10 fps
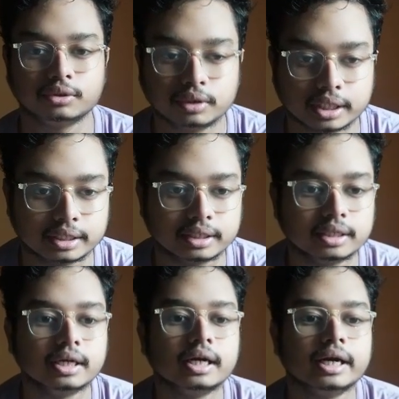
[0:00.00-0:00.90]
Okay,
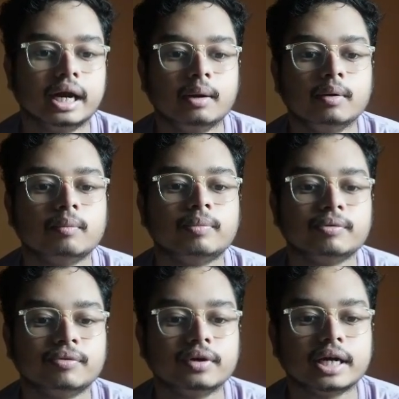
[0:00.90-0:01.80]
now
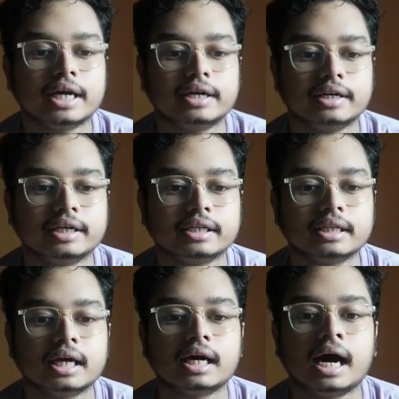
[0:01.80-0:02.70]
before entering
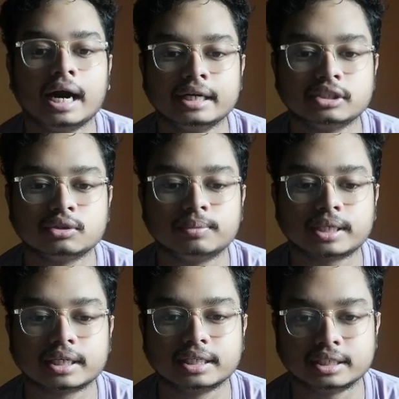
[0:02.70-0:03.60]
the RS
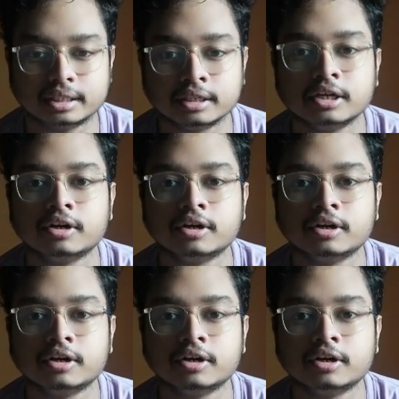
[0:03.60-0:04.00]
nomenclature,